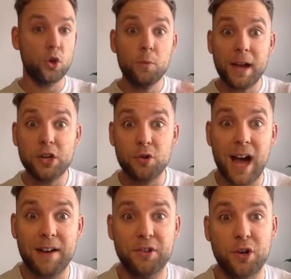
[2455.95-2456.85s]
make sure you're
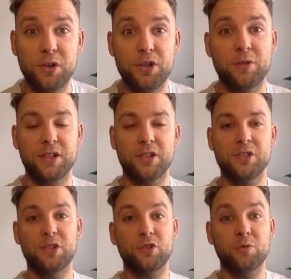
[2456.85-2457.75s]
having a go at these questions,
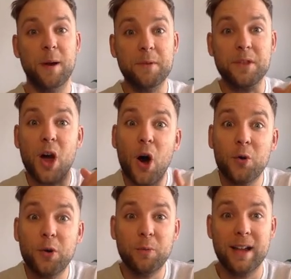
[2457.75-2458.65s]
because remember, the
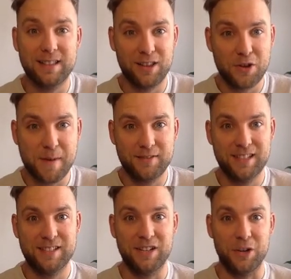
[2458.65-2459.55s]
only way to learn maths is
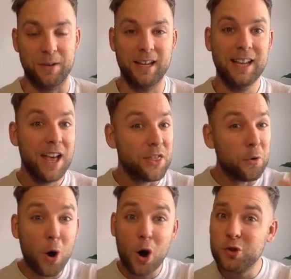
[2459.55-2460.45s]
to do it. There
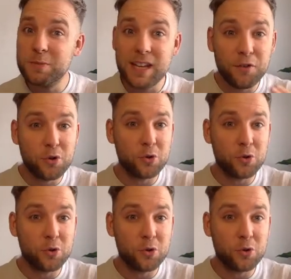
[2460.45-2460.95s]
are some difficult